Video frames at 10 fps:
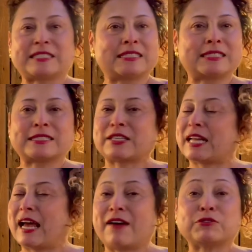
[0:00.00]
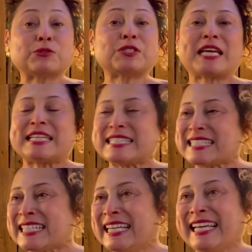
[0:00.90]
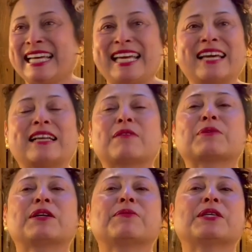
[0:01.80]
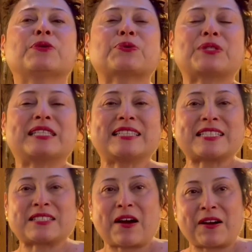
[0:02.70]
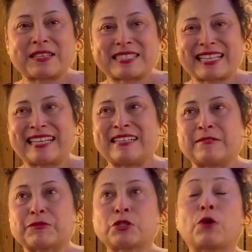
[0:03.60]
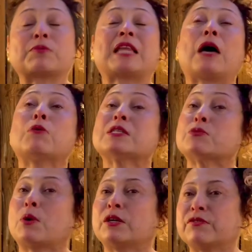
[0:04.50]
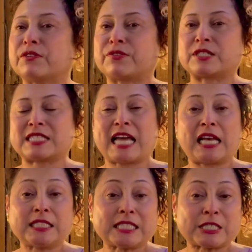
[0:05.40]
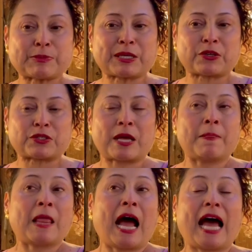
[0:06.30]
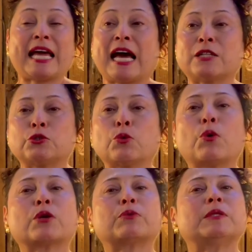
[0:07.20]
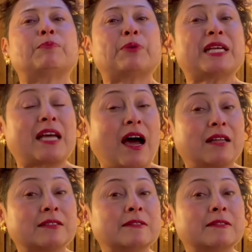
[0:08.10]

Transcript: just gonna have to change, and I'm gonna be using these hearts. So that was one of the first challenges because I had to work with pre-cut